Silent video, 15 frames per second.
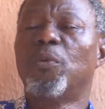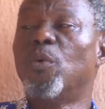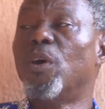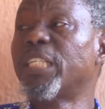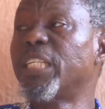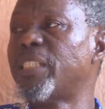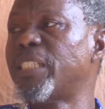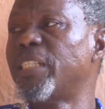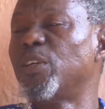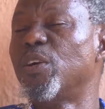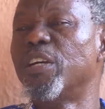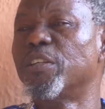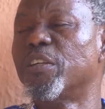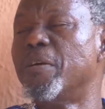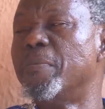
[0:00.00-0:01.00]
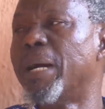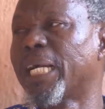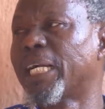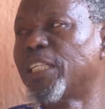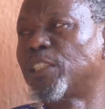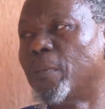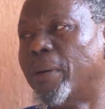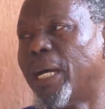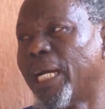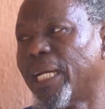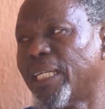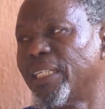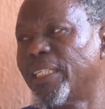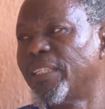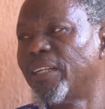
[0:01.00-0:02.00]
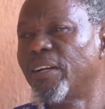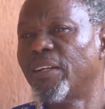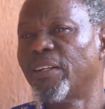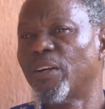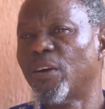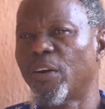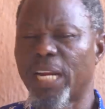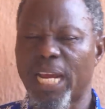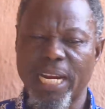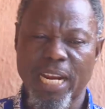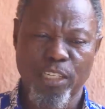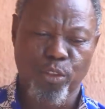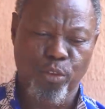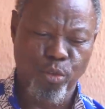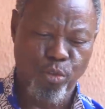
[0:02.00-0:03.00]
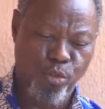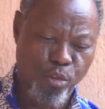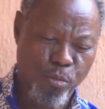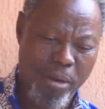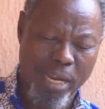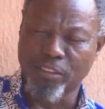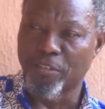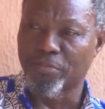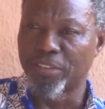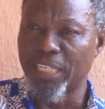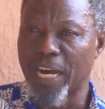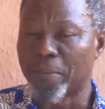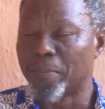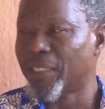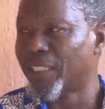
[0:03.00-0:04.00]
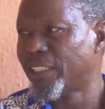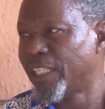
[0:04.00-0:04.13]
What is she going to the market to buy? Other than two tubers of yam.